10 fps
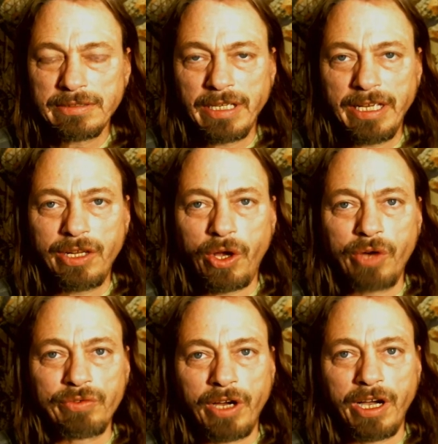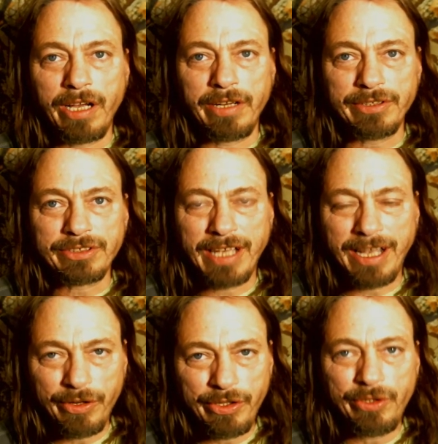Hey long riders,
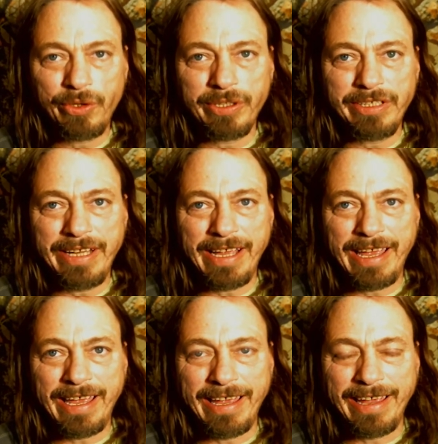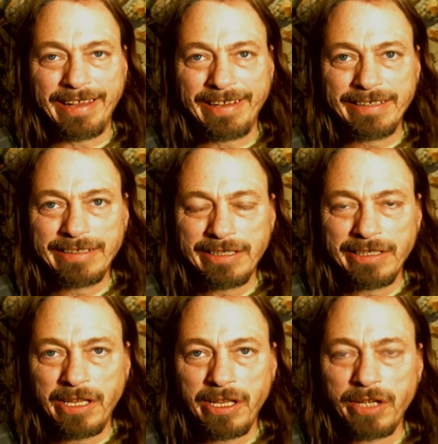how are you doing today?
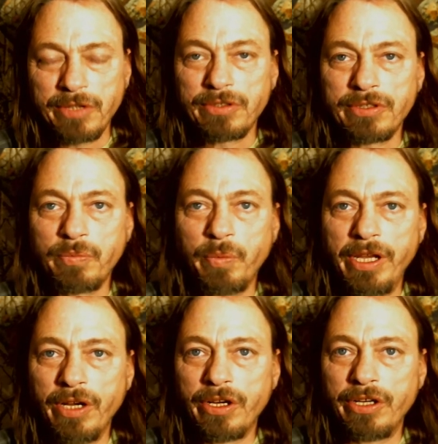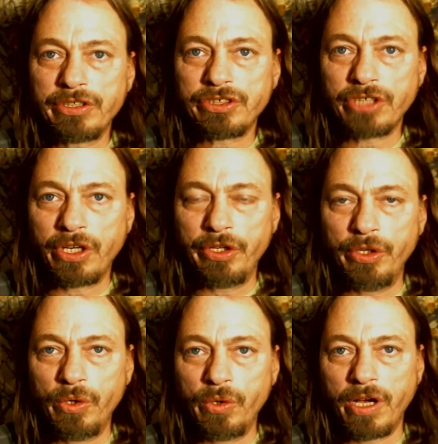We are going to show
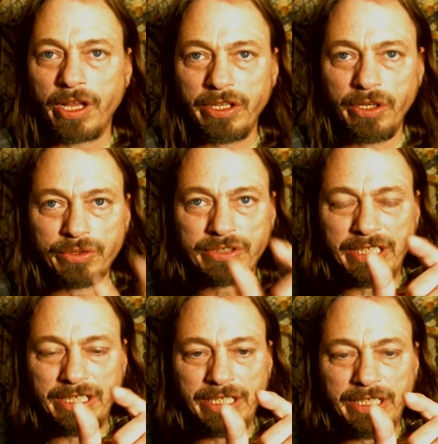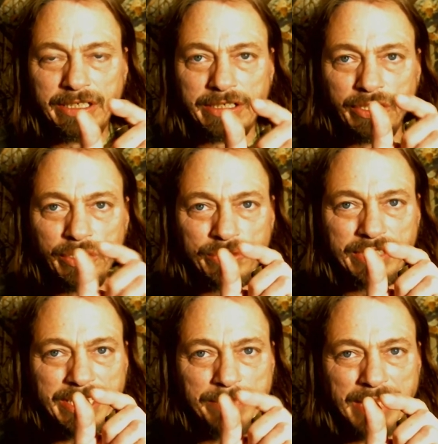you the little teeny
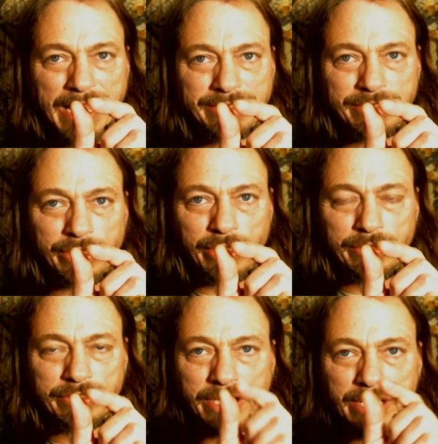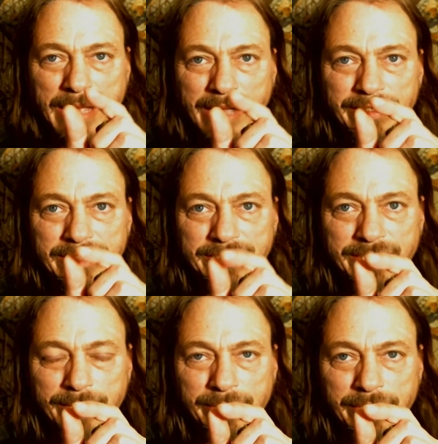black stones that come out in
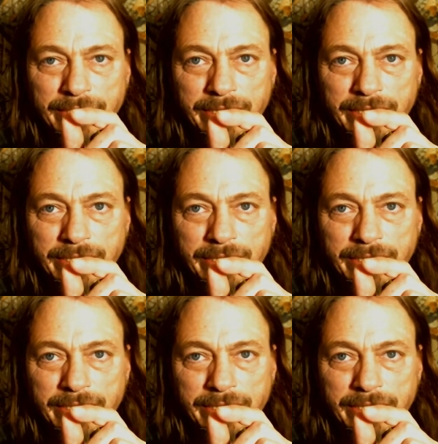December.